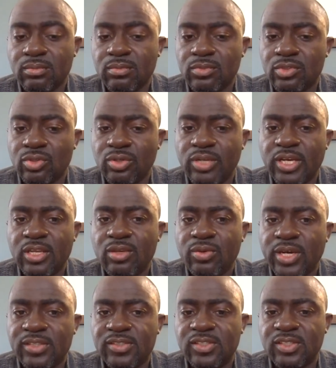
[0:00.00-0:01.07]
So now you
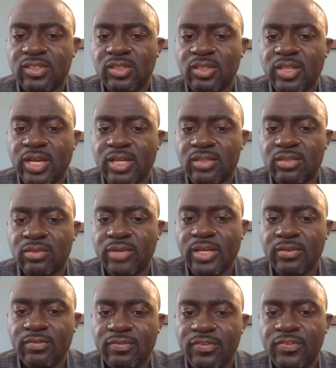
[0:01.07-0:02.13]
at 60,000,
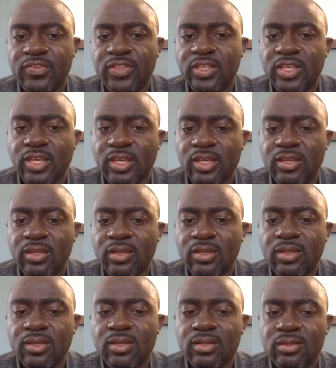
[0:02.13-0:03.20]
right? 50K,
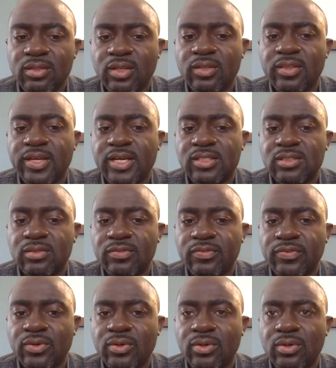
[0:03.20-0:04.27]
10,000
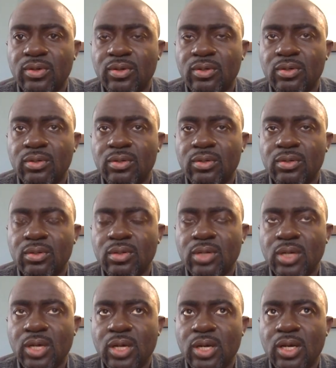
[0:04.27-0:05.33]
for
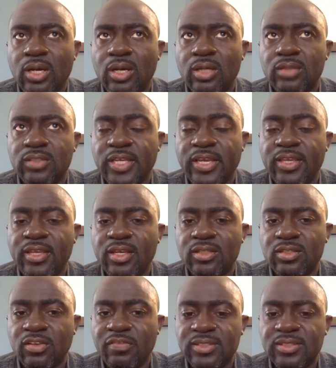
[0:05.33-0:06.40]
10
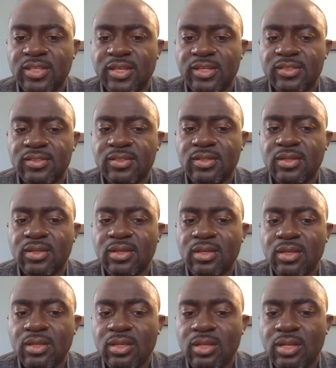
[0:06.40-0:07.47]
years of maintenance.
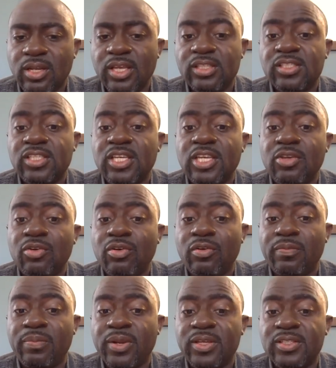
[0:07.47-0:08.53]
Let's say you
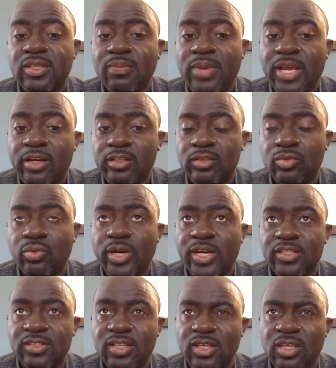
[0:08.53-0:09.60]
replace the battery
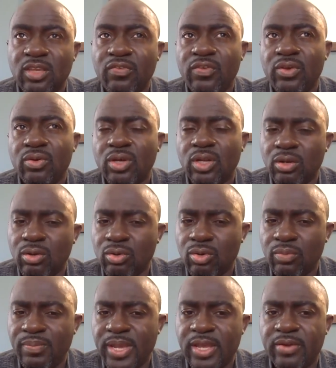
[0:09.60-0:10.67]
twice. They give you a
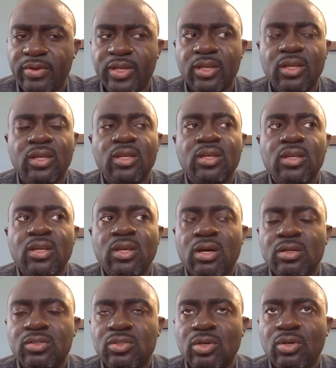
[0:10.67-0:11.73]
low battery.
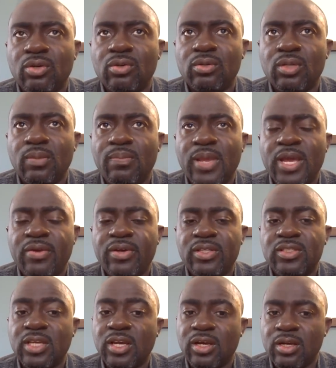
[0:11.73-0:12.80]
So the
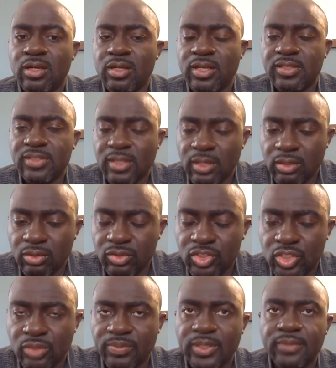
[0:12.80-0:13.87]
batteries are, let's say, a little
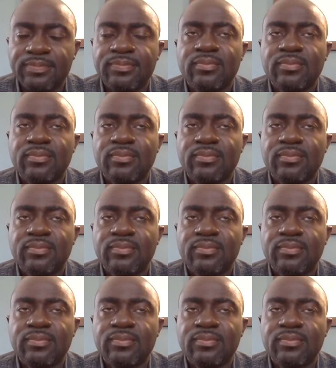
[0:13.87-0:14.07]
cheaper.